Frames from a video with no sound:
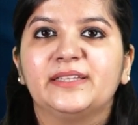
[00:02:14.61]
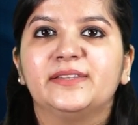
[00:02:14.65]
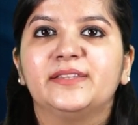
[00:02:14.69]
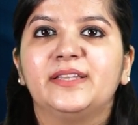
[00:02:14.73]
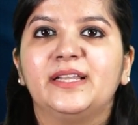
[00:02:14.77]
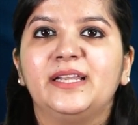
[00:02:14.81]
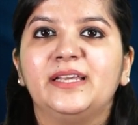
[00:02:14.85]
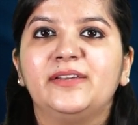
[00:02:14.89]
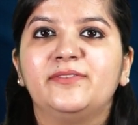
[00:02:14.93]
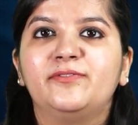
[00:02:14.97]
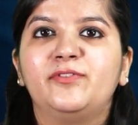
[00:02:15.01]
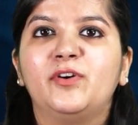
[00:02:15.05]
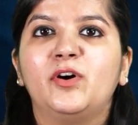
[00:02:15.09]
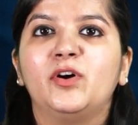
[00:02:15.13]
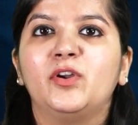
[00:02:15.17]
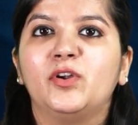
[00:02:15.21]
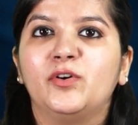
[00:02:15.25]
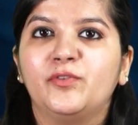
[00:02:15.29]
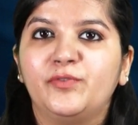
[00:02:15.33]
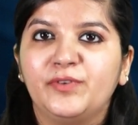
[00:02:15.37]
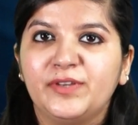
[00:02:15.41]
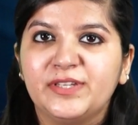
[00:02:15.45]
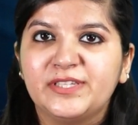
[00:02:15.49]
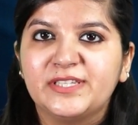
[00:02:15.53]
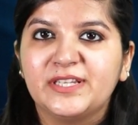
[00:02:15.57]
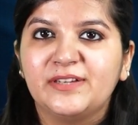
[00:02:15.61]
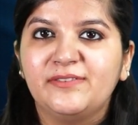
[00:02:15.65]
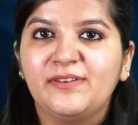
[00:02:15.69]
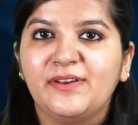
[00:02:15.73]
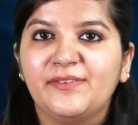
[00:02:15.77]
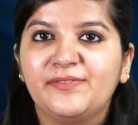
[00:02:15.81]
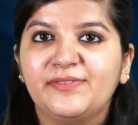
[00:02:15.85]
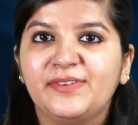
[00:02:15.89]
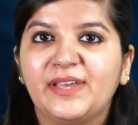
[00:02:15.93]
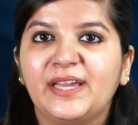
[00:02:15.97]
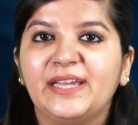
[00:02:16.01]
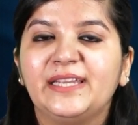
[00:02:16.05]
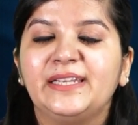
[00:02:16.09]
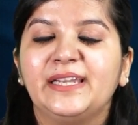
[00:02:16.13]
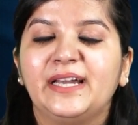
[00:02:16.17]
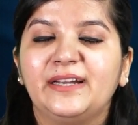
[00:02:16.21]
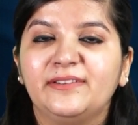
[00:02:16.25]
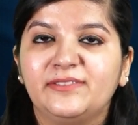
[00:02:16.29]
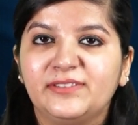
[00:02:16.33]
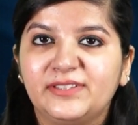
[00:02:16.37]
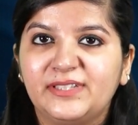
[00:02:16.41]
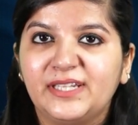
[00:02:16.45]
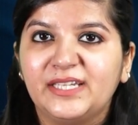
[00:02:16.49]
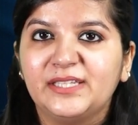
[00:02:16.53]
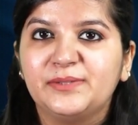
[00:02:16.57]
The link for official website
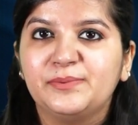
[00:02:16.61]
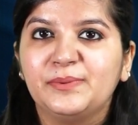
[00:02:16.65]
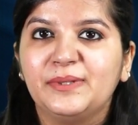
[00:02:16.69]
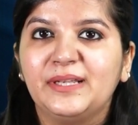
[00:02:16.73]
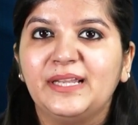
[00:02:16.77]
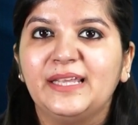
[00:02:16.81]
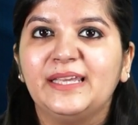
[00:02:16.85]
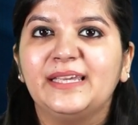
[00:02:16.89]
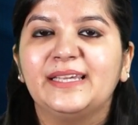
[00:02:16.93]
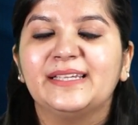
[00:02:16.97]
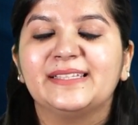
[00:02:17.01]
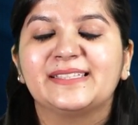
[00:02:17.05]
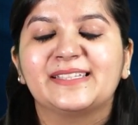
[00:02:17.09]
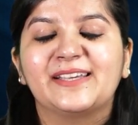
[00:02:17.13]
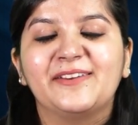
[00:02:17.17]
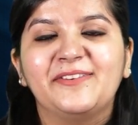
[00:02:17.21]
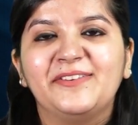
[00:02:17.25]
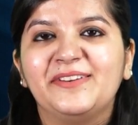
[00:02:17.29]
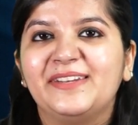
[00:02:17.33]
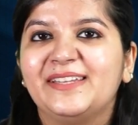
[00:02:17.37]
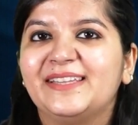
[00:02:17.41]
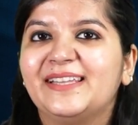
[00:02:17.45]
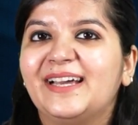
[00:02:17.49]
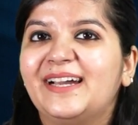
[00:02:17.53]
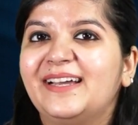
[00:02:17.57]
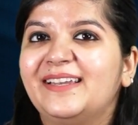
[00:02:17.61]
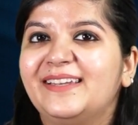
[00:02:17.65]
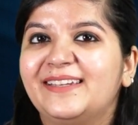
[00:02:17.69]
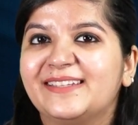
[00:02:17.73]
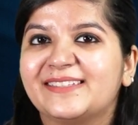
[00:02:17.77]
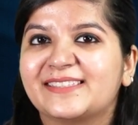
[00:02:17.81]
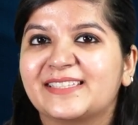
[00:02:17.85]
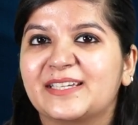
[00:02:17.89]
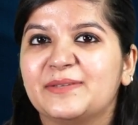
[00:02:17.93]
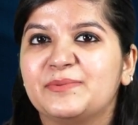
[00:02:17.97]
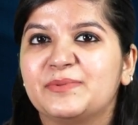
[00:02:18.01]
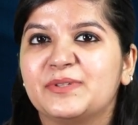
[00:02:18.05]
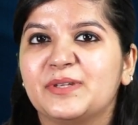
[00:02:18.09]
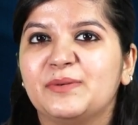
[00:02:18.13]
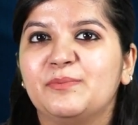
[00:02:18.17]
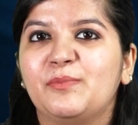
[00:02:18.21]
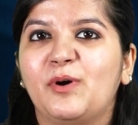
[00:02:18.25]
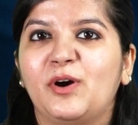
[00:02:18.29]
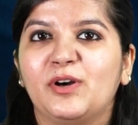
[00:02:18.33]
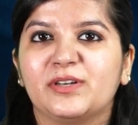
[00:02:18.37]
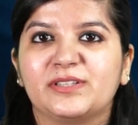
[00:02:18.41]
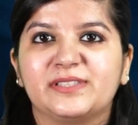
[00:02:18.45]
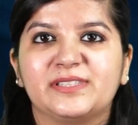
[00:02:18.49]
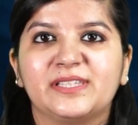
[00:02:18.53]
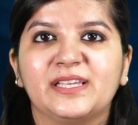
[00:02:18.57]
advertisement link is given in the description
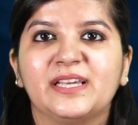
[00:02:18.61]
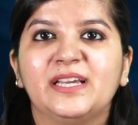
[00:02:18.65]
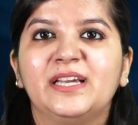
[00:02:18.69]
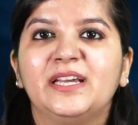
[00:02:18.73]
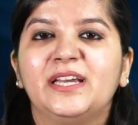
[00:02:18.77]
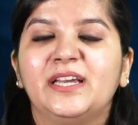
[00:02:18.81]
box.